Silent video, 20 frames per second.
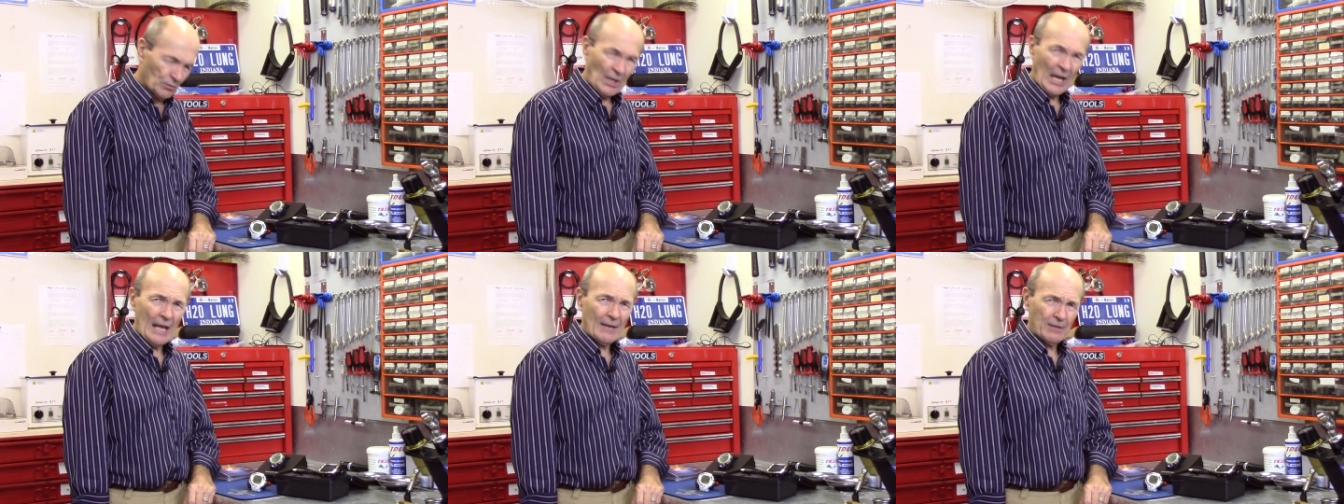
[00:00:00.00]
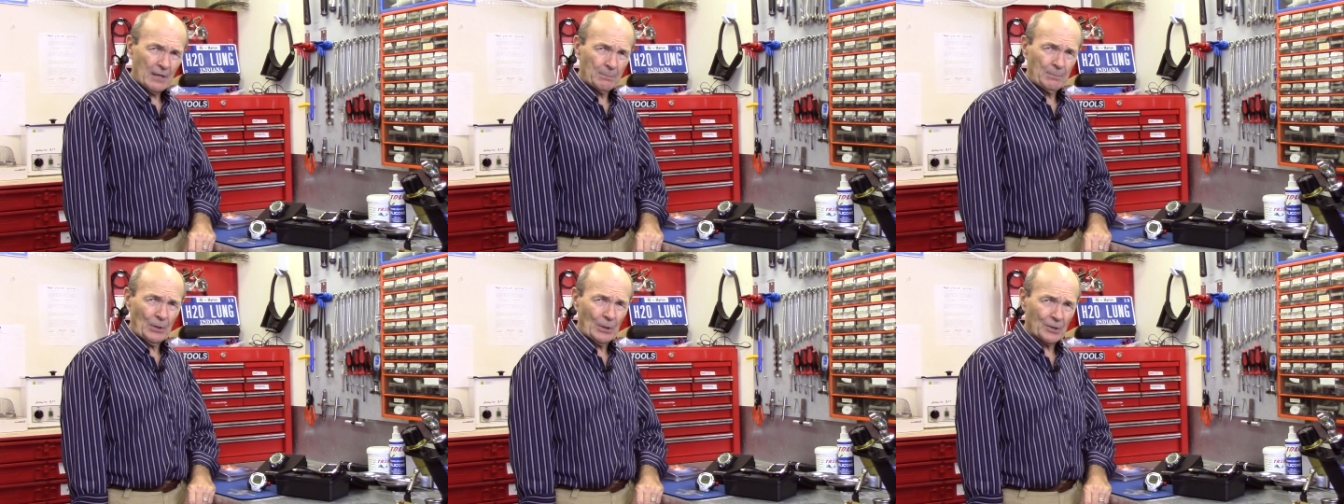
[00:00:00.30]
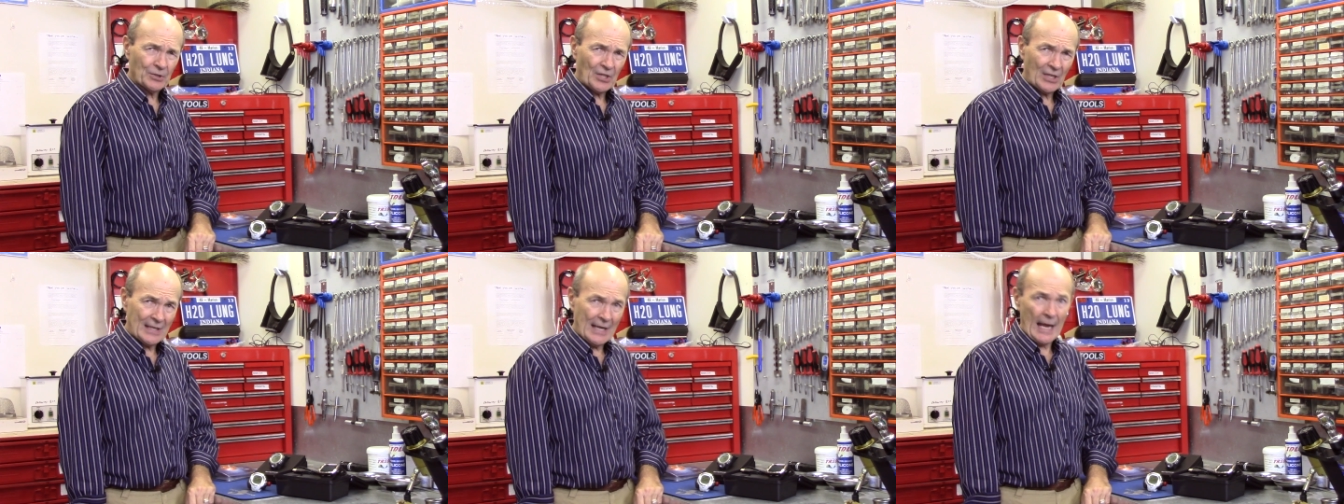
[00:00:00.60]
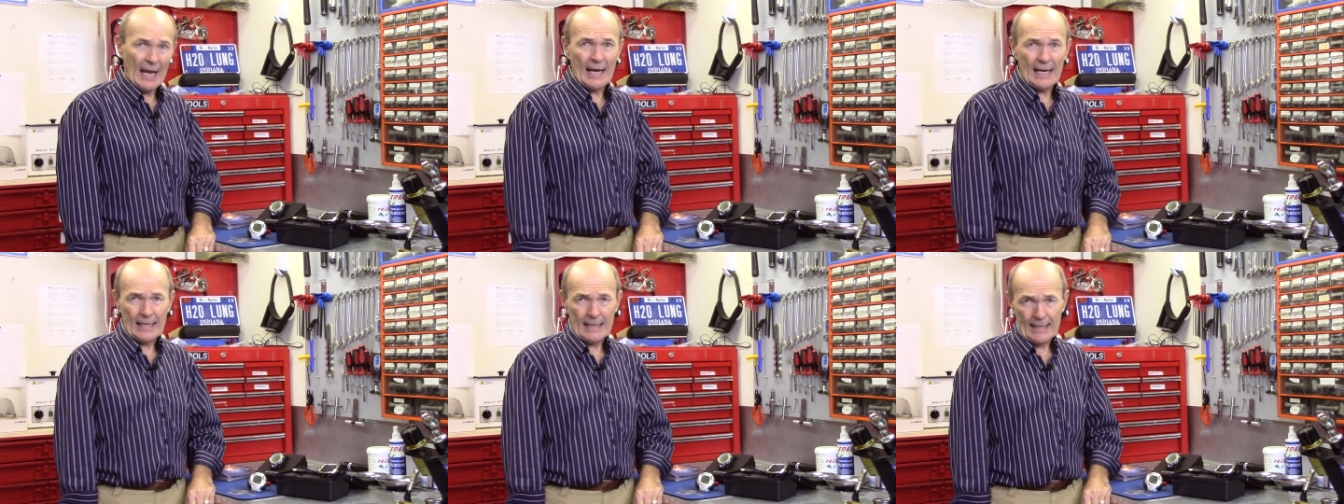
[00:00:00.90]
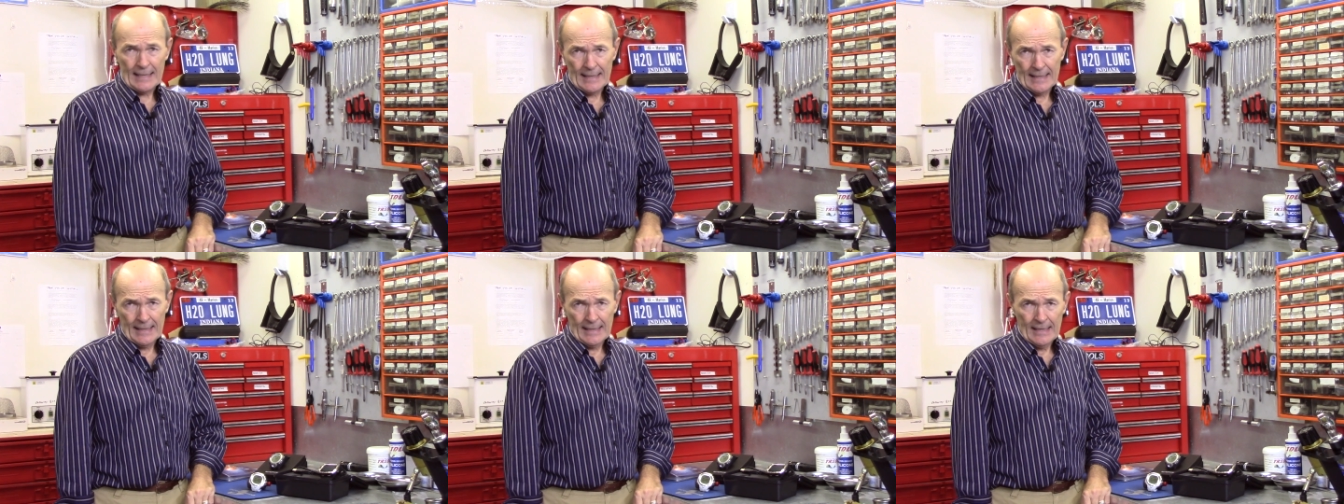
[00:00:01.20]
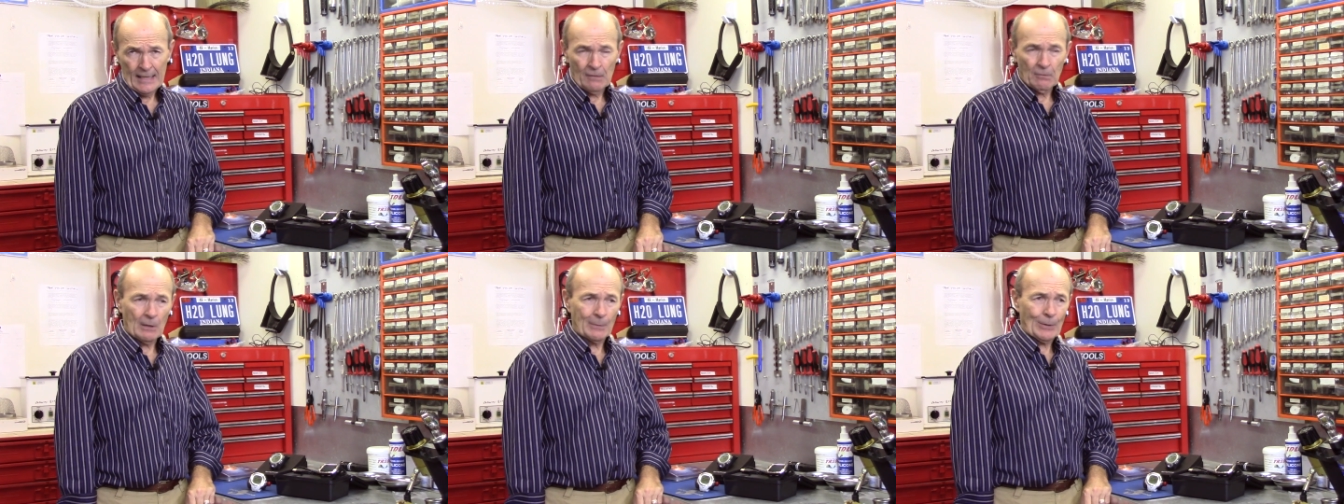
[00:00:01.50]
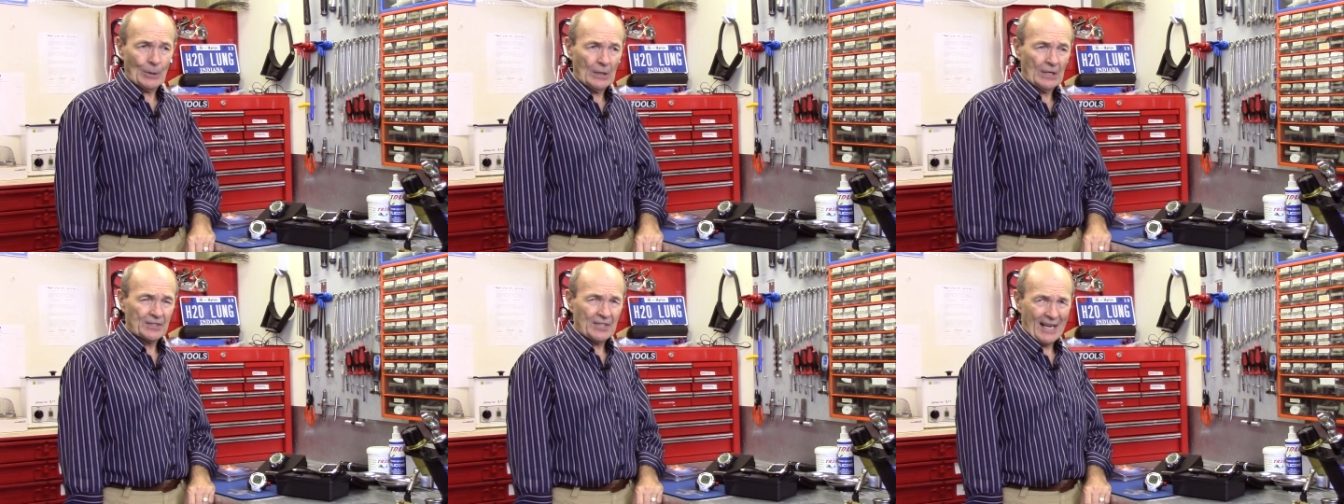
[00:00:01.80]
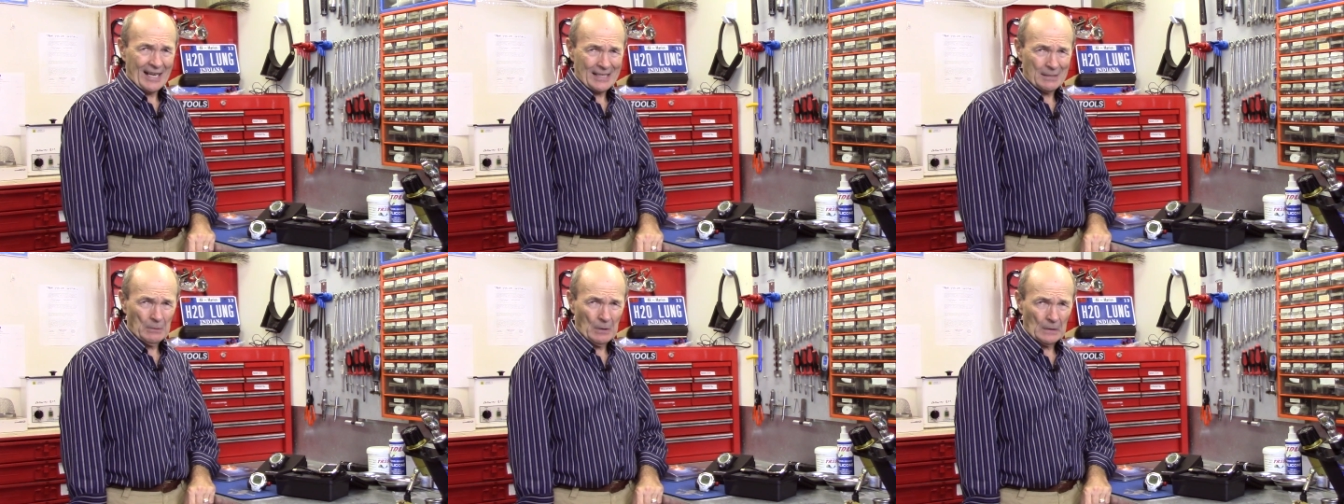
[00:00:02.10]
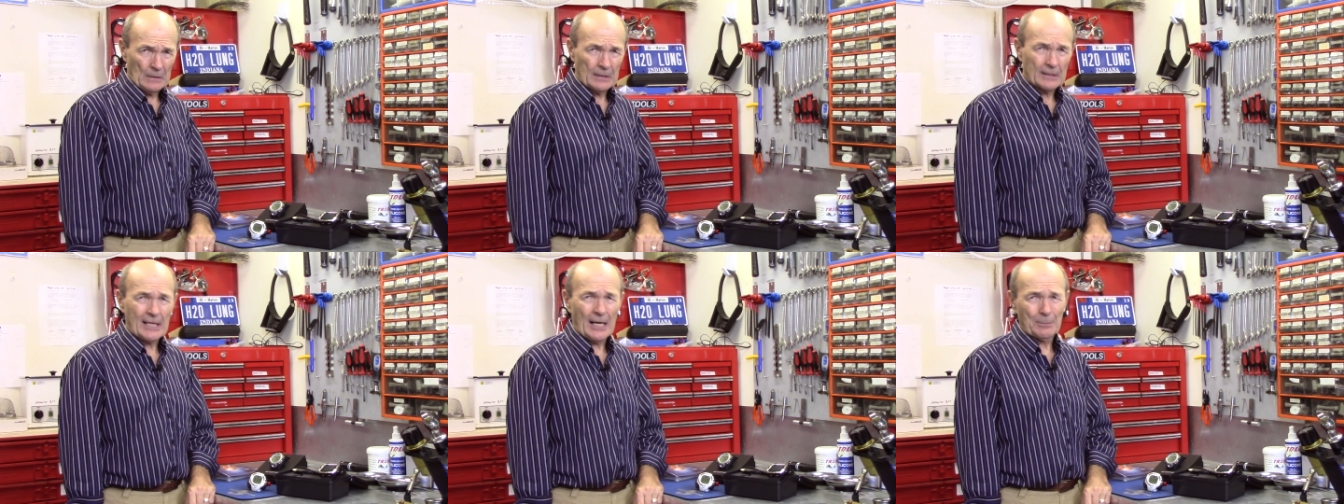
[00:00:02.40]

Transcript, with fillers: Dive Computers again, what we're going to talk about.